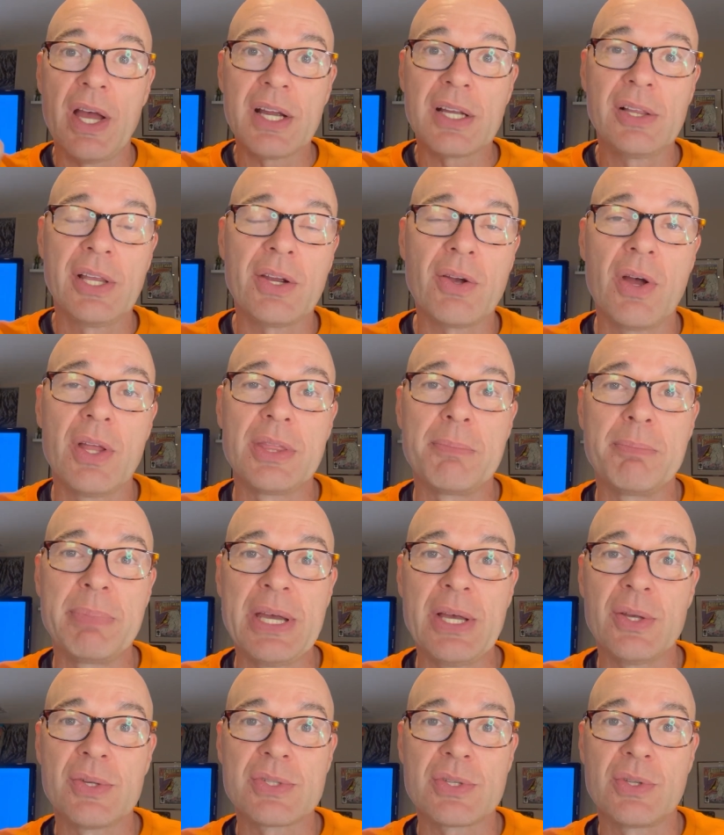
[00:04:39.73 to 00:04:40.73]
click on the
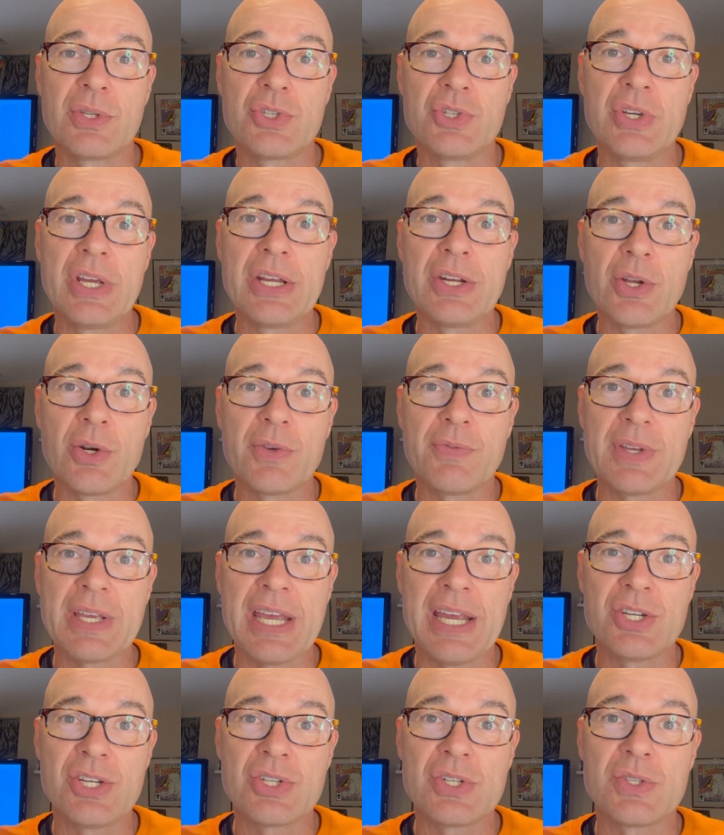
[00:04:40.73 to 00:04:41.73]
bell so that you get
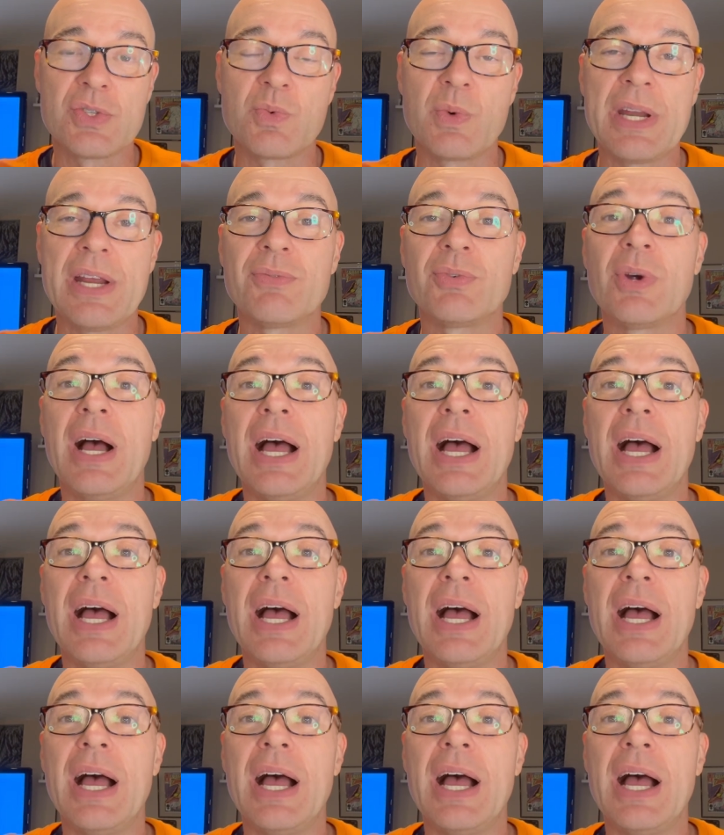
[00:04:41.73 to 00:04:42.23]
notifications whenever